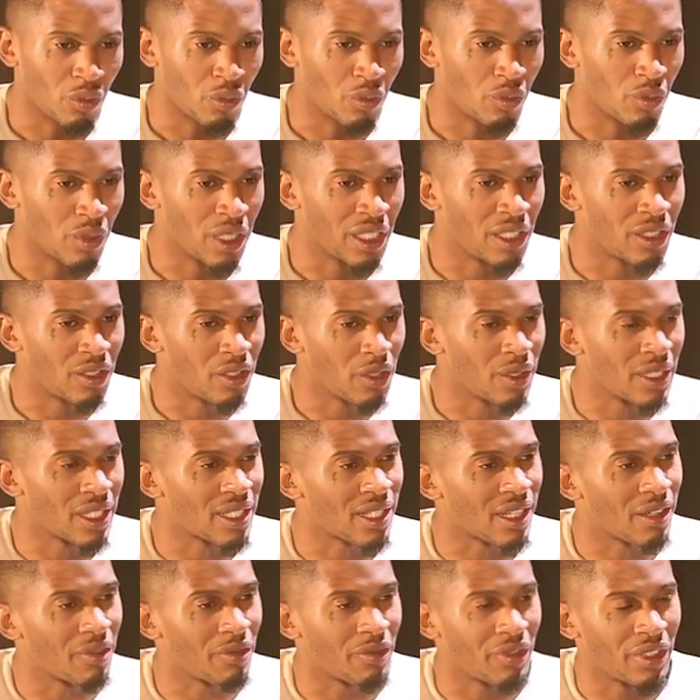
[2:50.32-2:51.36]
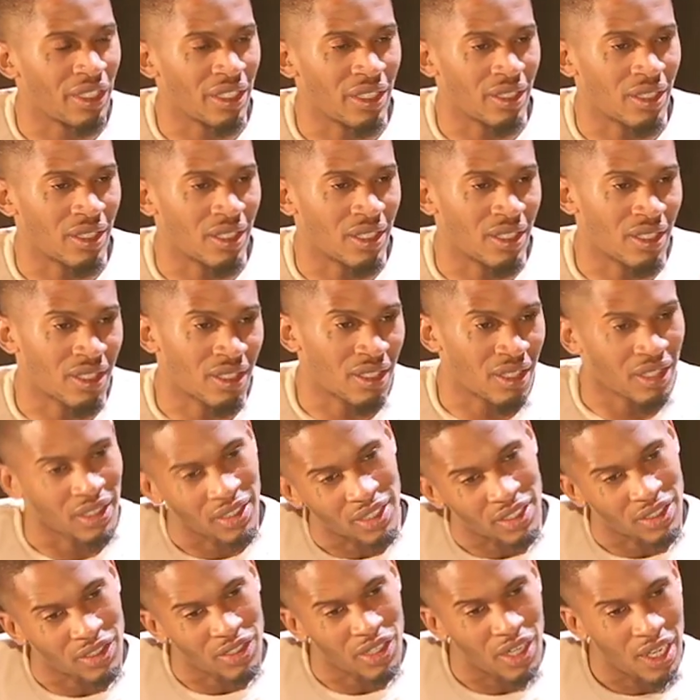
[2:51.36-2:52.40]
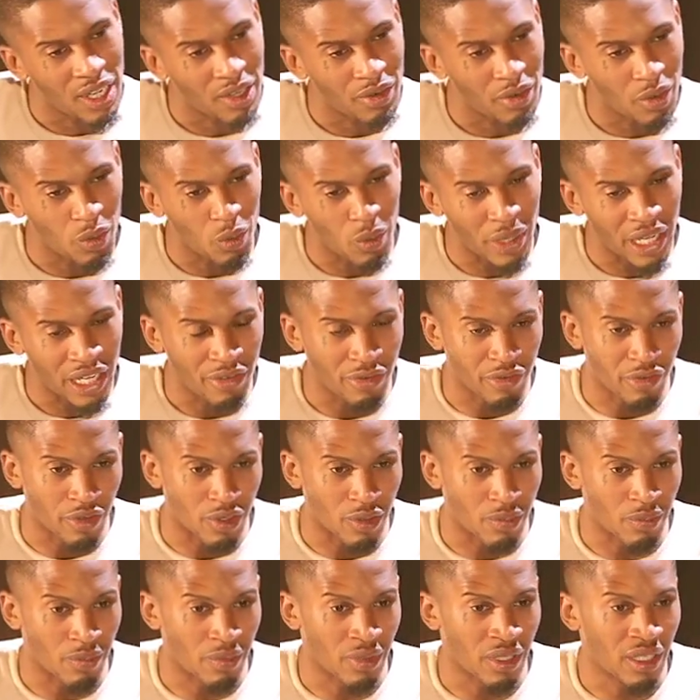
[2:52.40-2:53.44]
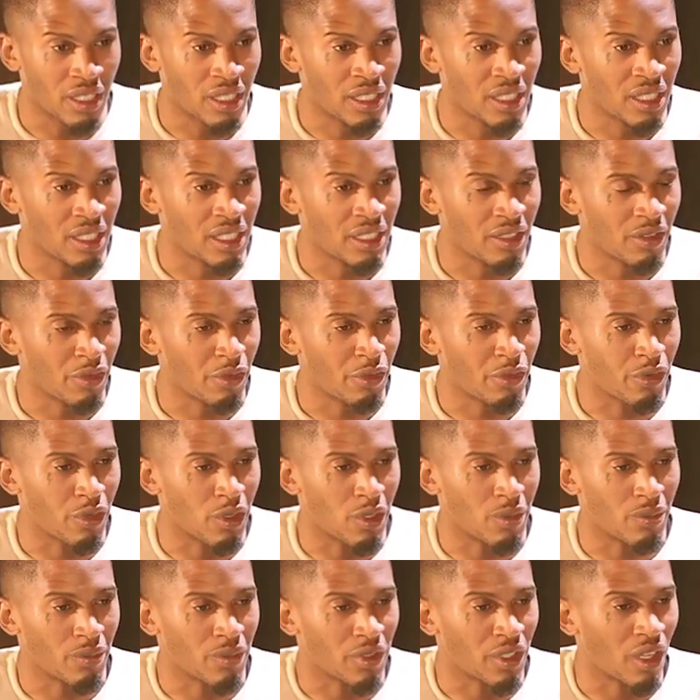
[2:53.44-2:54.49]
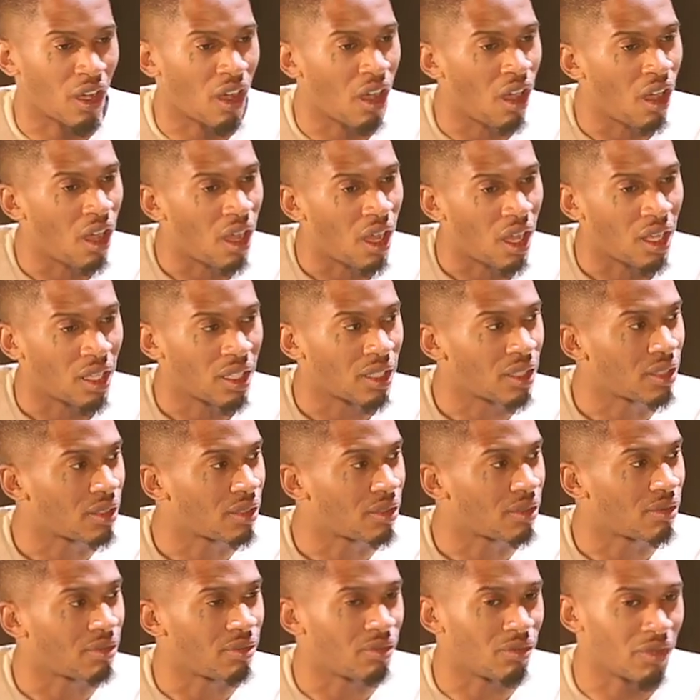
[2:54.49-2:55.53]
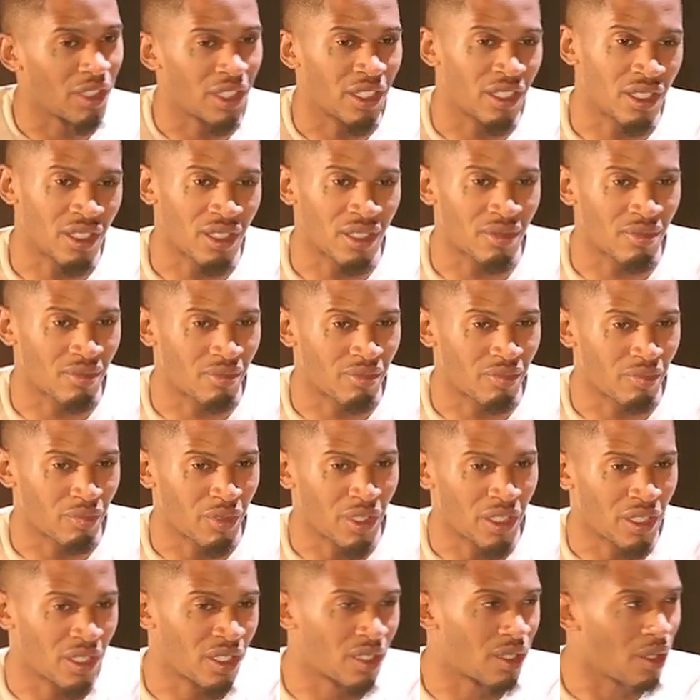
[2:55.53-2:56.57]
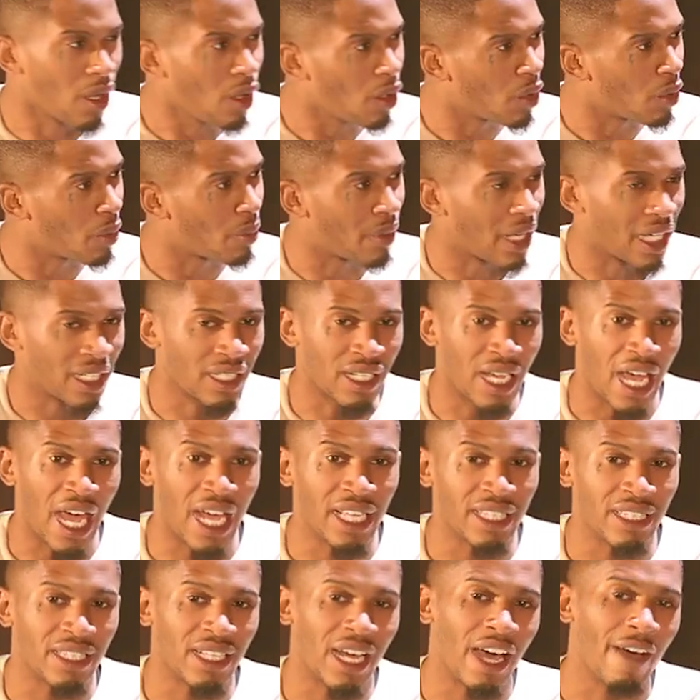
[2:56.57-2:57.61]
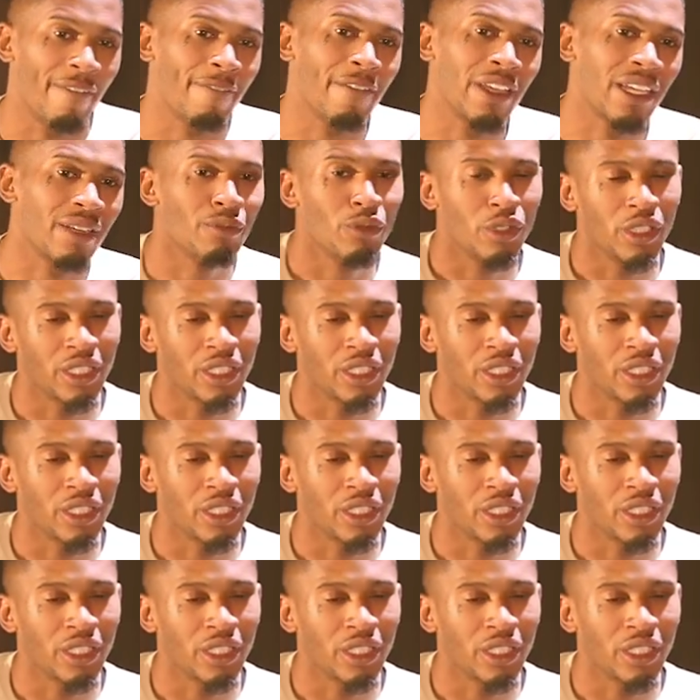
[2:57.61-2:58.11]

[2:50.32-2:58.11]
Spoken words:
we're doing something to deter away from the art, which is dope. And I think more